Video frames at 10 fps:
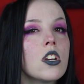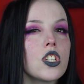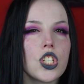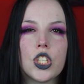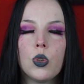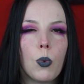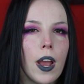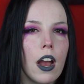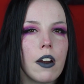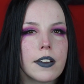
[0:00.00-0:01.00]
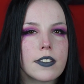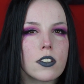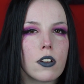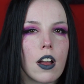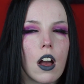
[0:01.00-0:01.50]
Do you wear
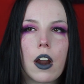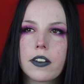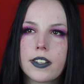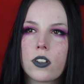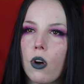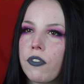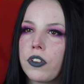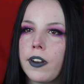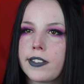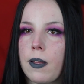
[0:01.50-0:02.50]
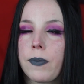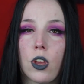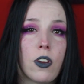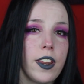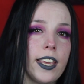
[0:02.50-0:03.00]
harnesses often? Is something
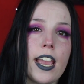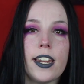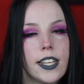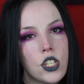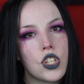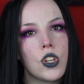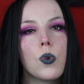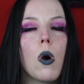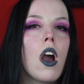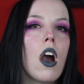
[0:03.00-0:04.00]
you're looking at getting into?